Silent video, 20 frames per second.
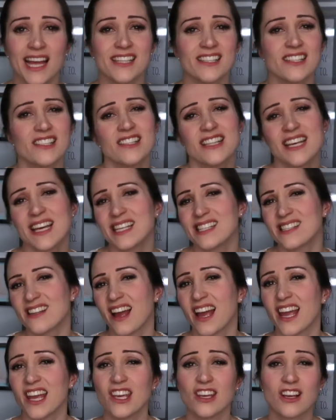So things
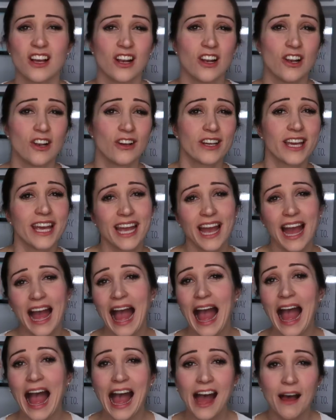like kind of looking
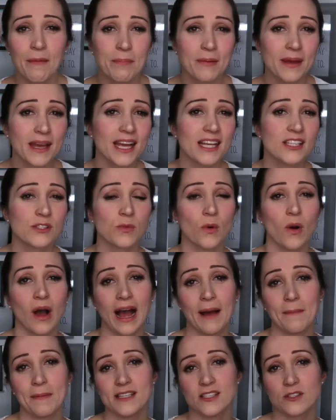at habits,
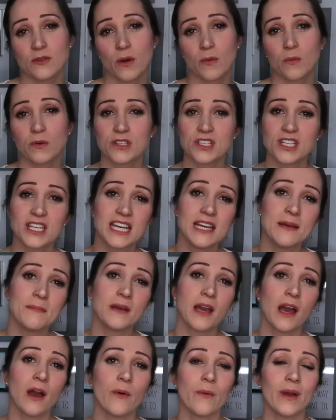what habits do I want to
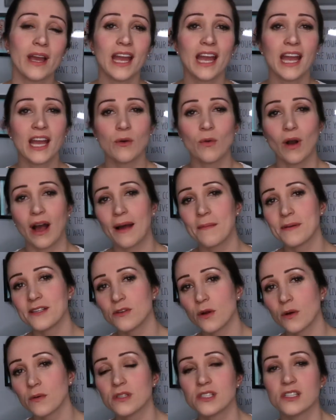keep going, what
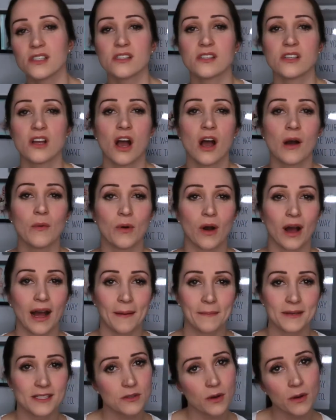habits do I want to start, what
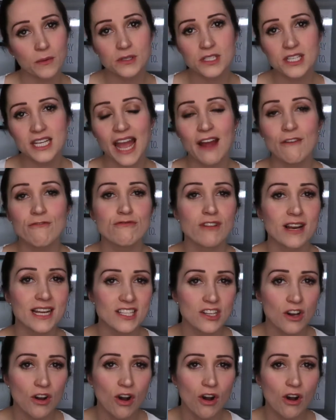habits do I want to get
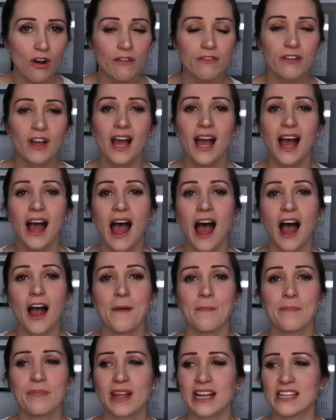rid of.
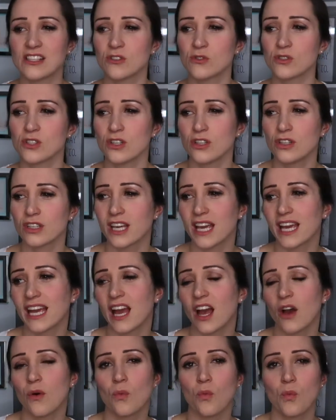Um, it's also
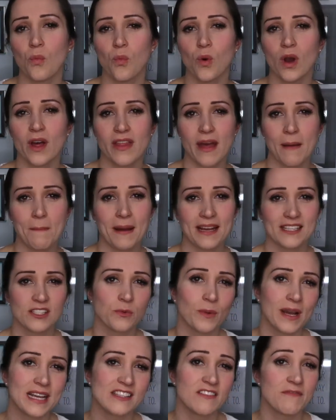looking at, were there
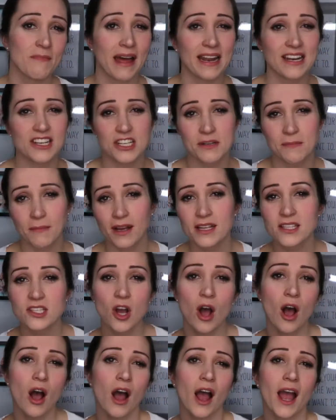better ways of managing my
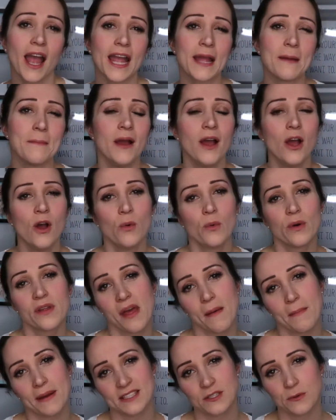time, were
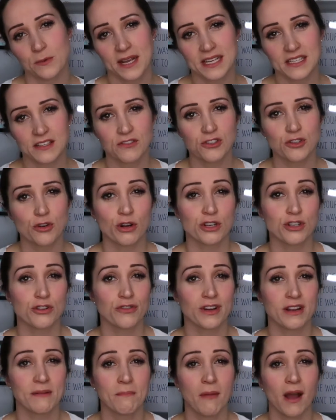there better ways of
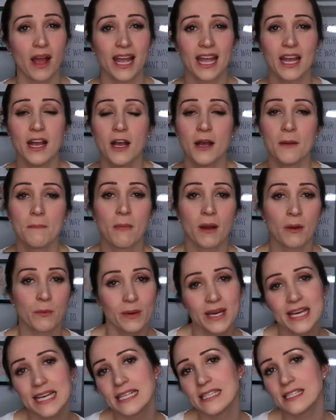structuring my, my
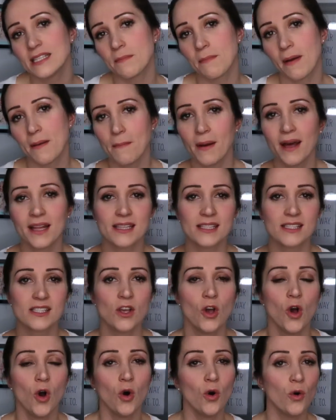weeks and my
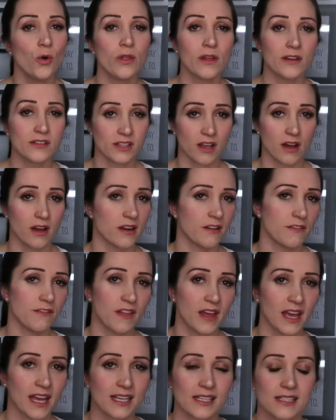months, all those kind
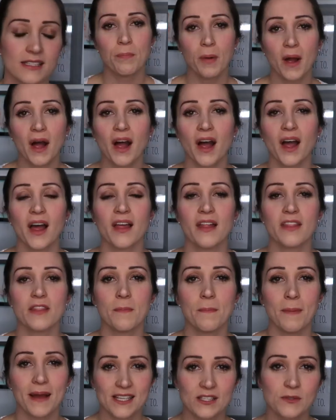of things. But
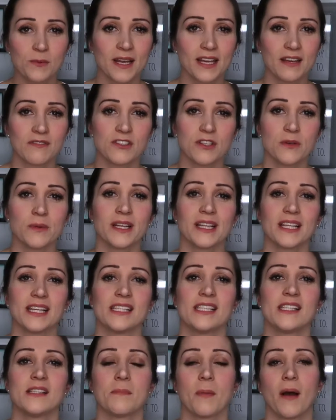the best way of doing
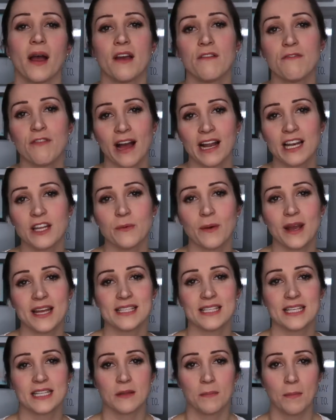this is by
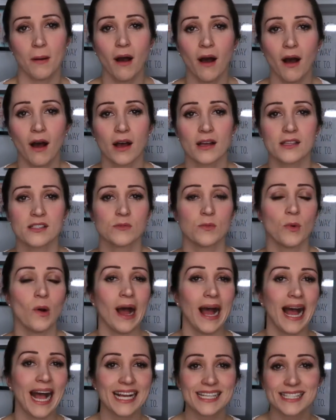evaluating the past,
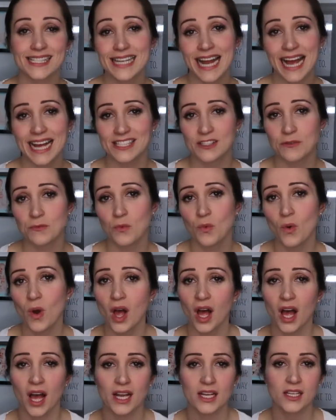what has and hasn't
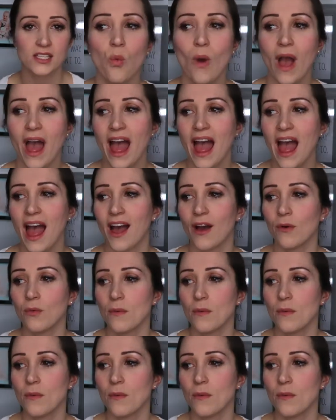worked, where